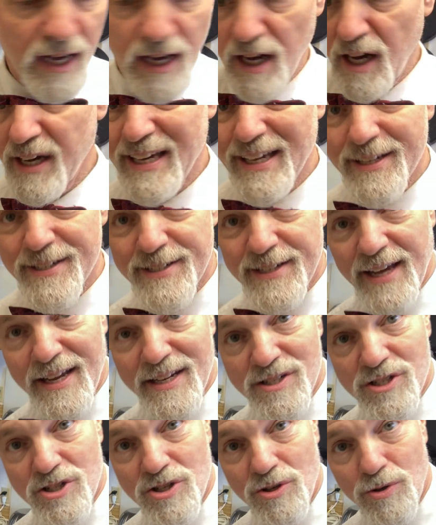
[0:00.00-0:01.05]
uh, it
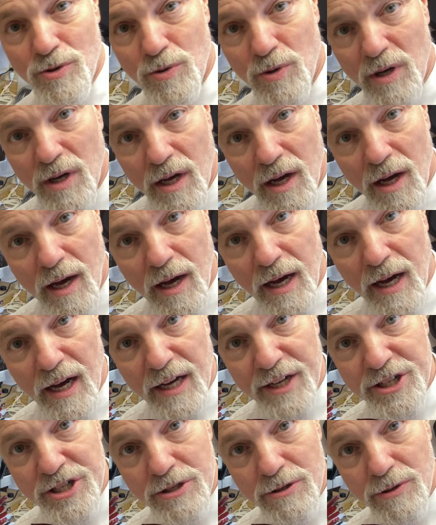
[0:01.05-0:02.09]
says to
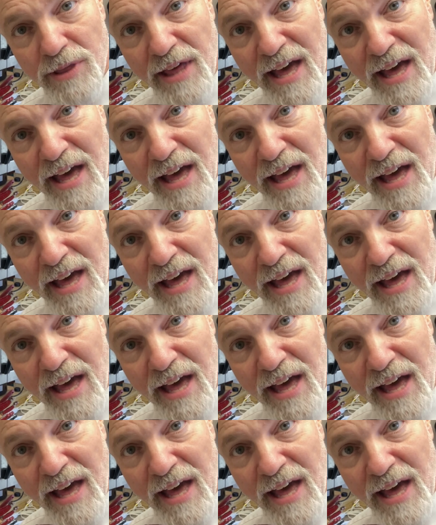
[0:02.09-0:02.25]
uh, do